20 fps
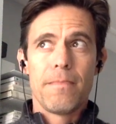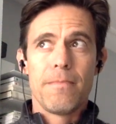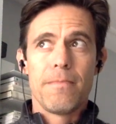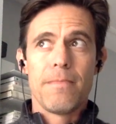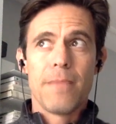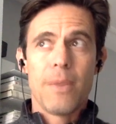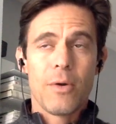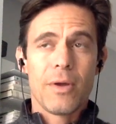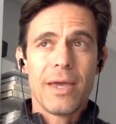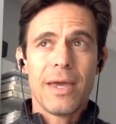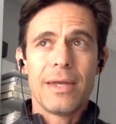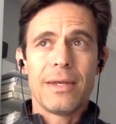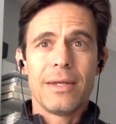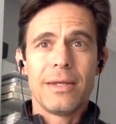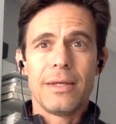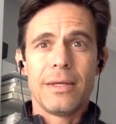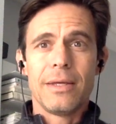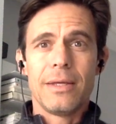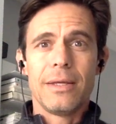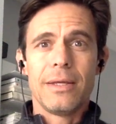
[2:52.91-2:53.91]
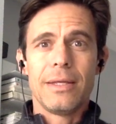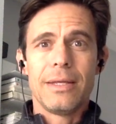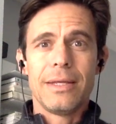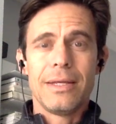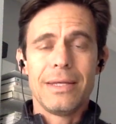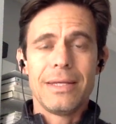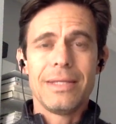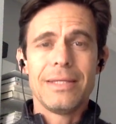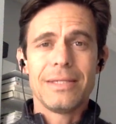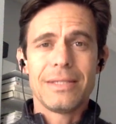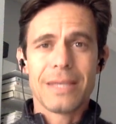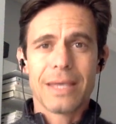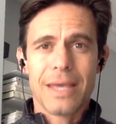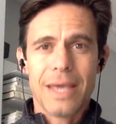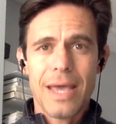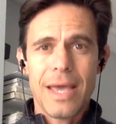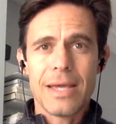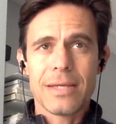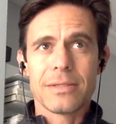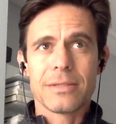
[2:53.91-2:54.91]
now, again, it, it, it is the
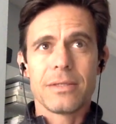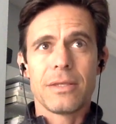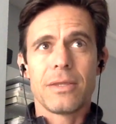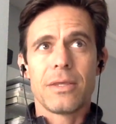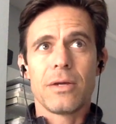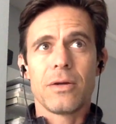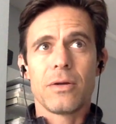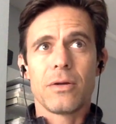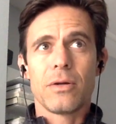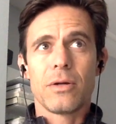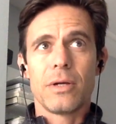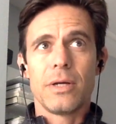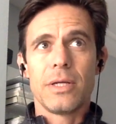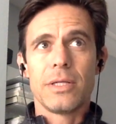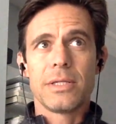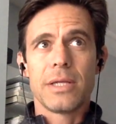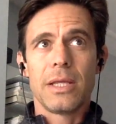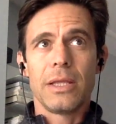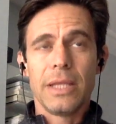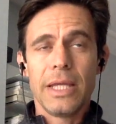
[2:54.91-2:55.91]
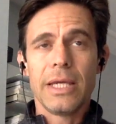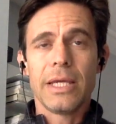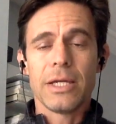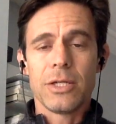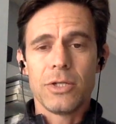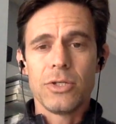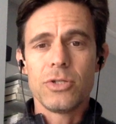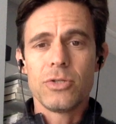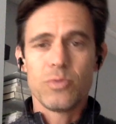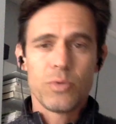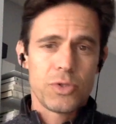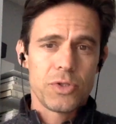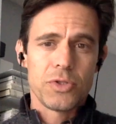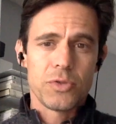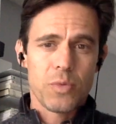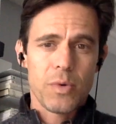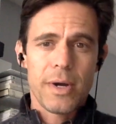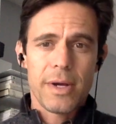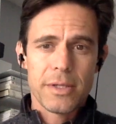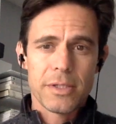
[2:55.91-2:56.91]
case that there is a linkage, which is
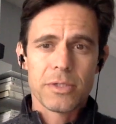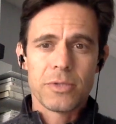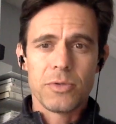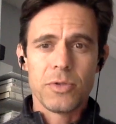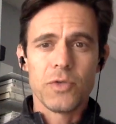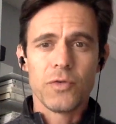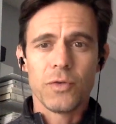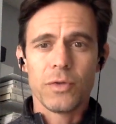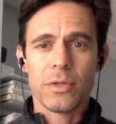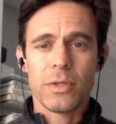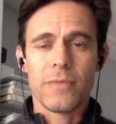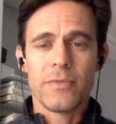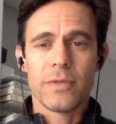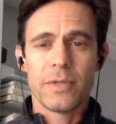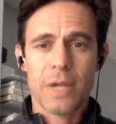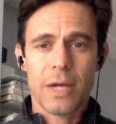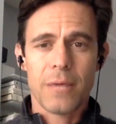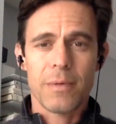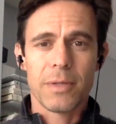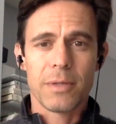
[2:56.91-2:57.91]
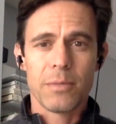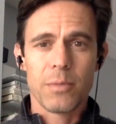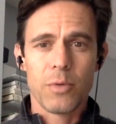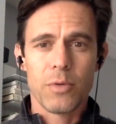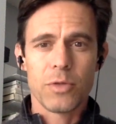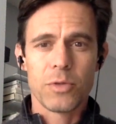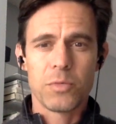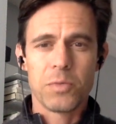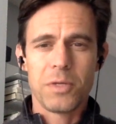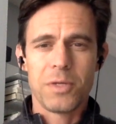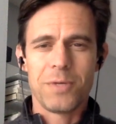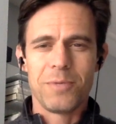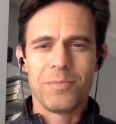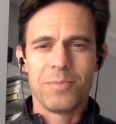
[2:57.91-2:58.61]
why it's useful to even talk about them both as being